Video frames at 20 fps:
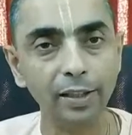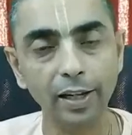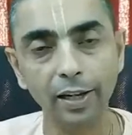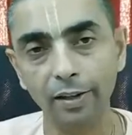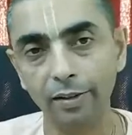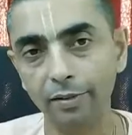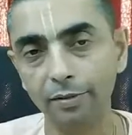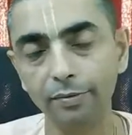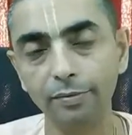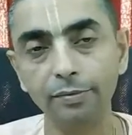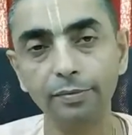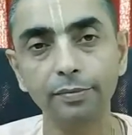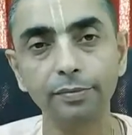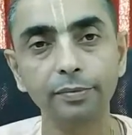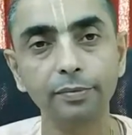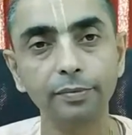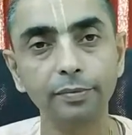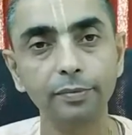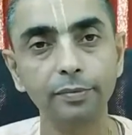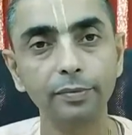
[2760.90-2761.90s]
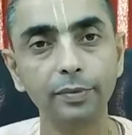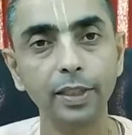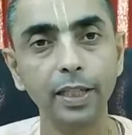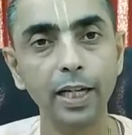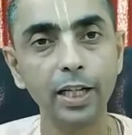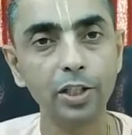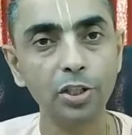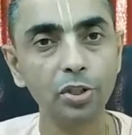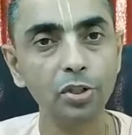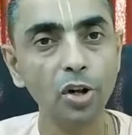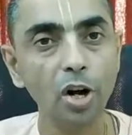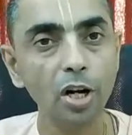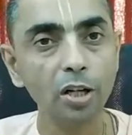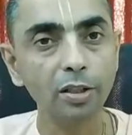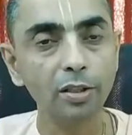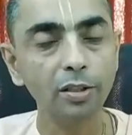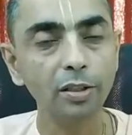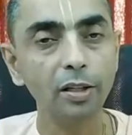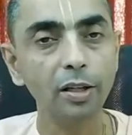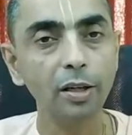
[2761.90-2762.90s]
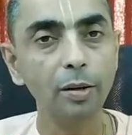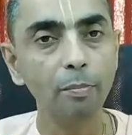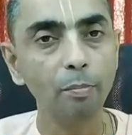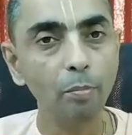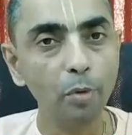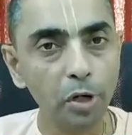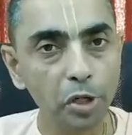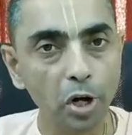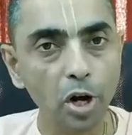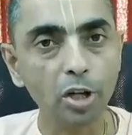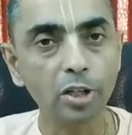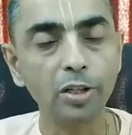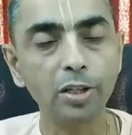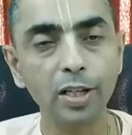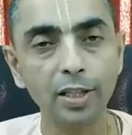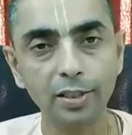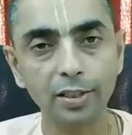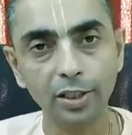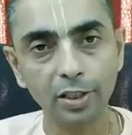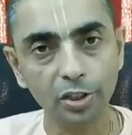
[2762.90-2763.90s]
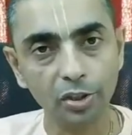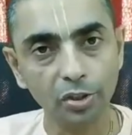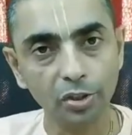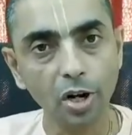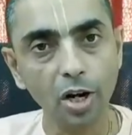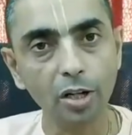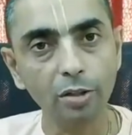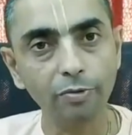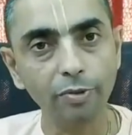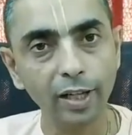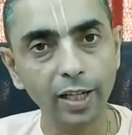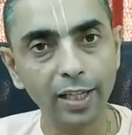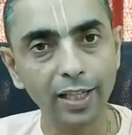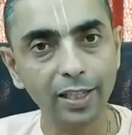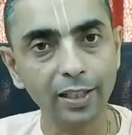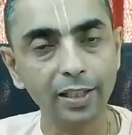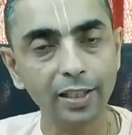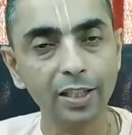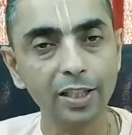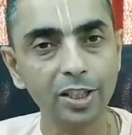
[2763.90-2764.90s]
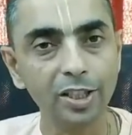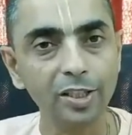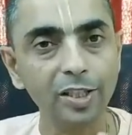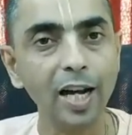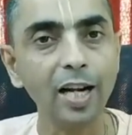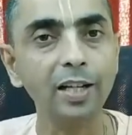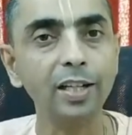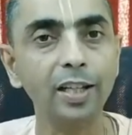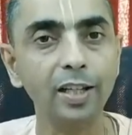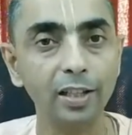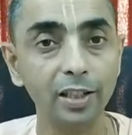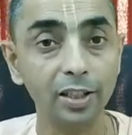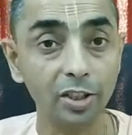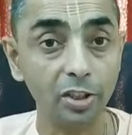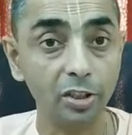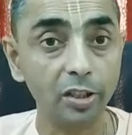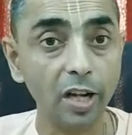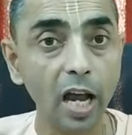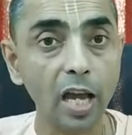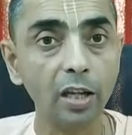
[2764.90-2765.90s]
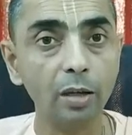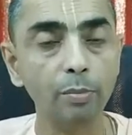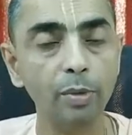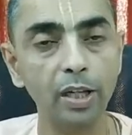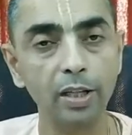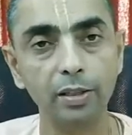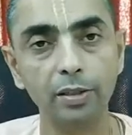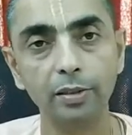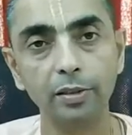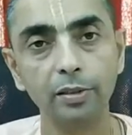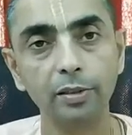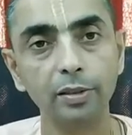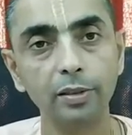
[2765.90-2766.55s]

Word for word: there. It's not monotonous. It's not very static. It's dynamic.